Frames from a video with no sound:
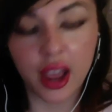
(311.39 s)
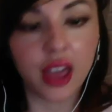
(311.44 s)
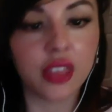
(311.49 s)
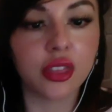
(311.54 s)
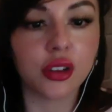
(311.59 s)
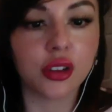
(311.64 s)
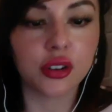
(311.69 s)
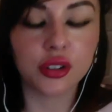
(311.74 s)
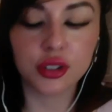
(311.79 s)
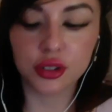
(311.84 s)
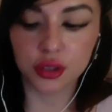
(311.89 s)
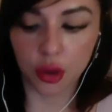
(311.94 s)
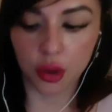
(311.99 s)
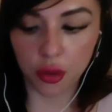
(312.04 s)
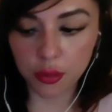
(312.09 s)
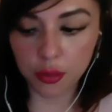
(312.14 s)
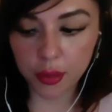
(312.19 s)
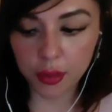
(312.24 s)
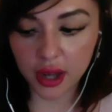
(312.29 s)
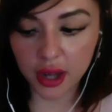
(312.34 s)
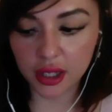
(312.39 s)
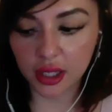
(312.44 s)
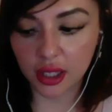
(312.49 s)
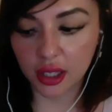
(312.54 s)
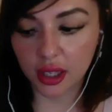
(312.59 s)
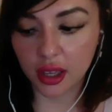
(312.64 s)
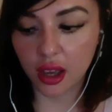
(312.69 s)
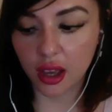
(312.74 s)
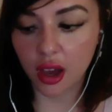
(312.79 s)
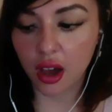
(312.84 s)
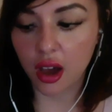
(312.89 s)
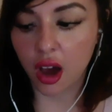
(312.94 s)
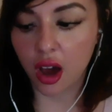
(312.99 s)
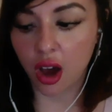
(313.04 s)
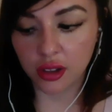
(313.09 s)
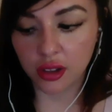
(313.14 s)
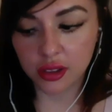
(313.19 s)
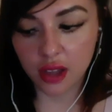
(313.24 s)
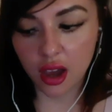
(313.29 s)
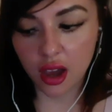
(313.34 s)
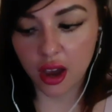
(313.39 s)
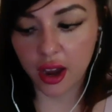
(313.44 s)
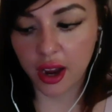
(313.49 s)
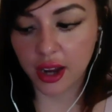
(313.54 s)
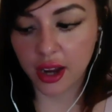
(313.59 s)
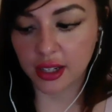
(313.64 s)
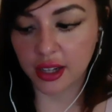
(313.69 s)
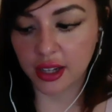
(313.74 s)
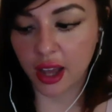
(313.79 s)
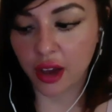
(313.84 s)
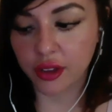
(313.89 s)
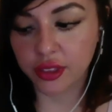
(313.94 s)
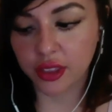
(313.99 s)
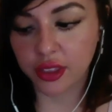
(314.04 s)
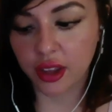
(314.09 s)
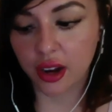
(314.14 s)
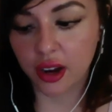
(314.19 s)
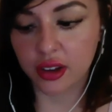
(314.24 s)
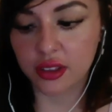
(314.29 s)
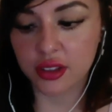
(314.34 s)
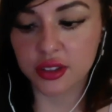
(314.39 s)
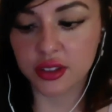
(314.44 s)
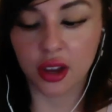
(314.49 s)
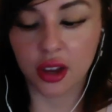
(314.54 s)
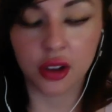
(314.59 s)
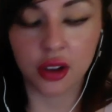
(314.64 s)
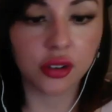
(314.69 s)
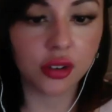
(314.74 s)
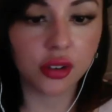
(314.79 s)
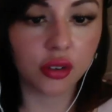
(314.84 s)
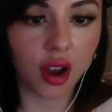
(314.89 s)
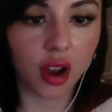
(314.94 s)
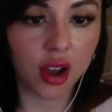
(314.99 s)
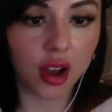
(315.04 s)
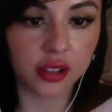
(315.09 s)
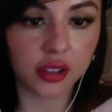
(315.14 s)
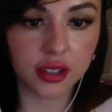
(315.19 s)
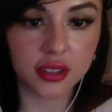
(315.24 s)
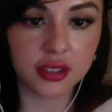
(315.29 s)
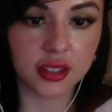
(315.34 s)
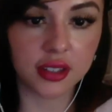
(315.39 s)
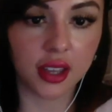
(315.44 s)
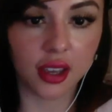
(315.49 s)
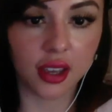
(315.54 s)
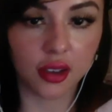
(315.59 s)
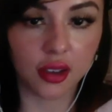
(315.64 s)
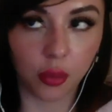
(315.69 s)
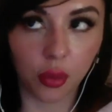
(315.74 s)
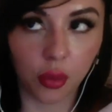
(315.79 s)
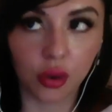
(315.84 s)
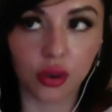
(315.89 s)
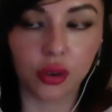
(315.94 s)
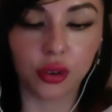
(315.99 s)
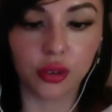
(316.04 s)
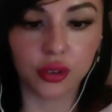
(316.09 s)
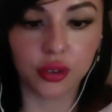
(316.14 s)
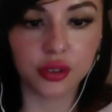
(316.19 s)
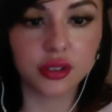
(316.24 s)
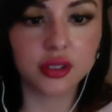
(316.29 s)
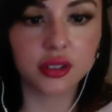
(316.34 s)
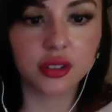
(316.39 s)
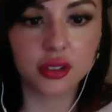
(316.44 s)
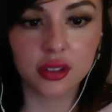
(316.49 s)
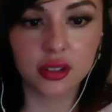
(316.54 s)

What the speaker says: And there's so many online and out there in this underground, let's say, worlds.